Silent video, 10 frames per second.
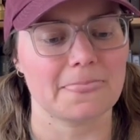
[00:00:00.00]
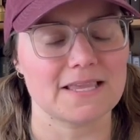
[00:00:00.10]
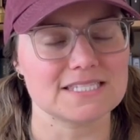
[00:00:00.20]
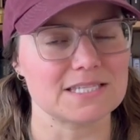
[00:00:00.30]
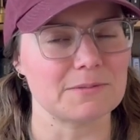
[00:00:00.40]

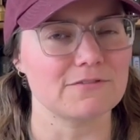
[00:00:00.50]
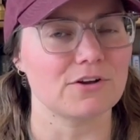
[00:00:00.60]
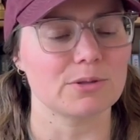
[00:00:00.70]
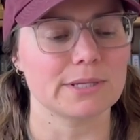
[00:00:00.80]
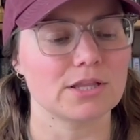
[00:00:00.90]

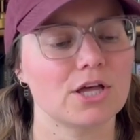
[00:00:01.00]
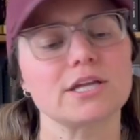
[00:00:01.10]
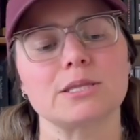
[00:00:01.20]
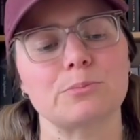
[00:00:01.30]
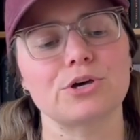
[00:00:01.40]
semi-following along
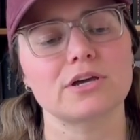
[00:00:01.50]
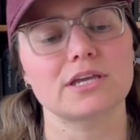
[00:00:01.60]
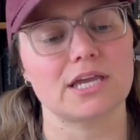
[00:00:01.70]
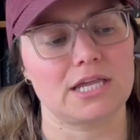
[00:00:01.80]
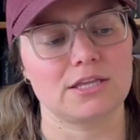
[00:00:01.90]
in the book,
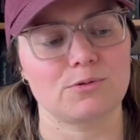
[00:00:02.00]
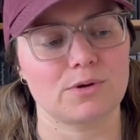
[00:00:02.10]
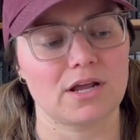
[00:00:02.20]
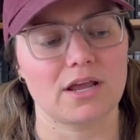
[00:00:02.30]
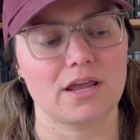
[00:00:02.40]
and then
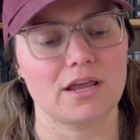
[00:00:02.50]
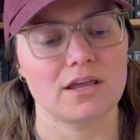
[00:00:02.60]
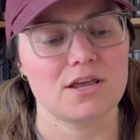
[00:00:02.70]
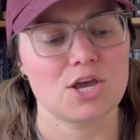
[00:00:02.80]
when I